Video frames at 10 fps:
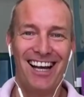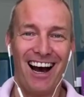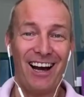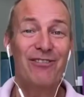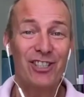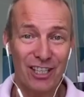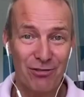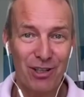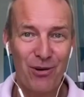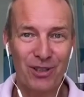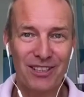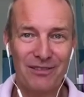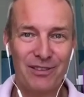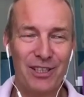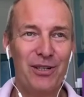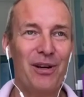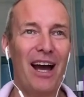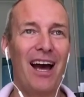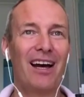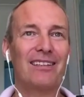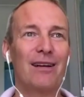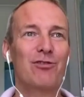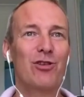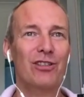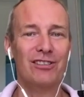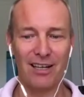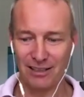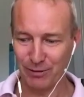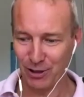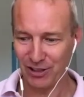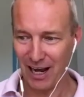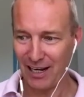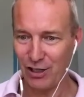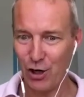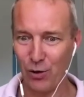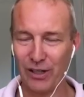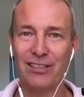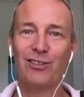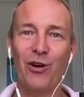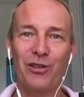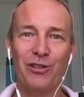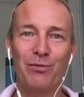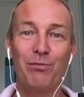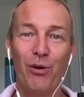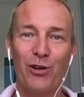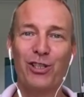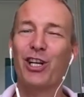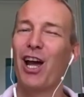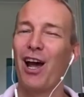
I have just recorded it for you, and I'm so excited because I know it is going to push